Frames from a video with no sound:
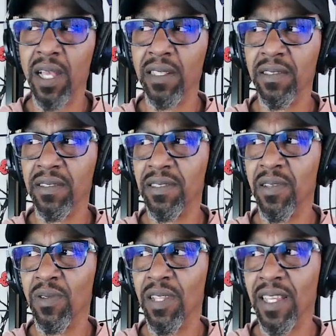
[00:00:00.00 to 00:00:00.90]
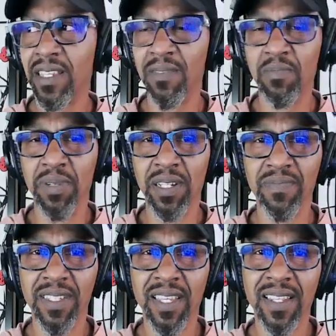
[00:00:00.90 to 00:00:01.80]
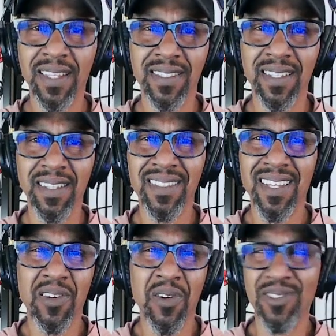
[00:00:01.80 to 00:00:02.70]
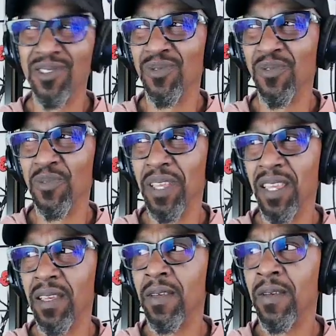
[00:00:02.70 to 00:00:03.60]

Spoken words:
I just don't like it. But like I said, it's like a cartoon for me.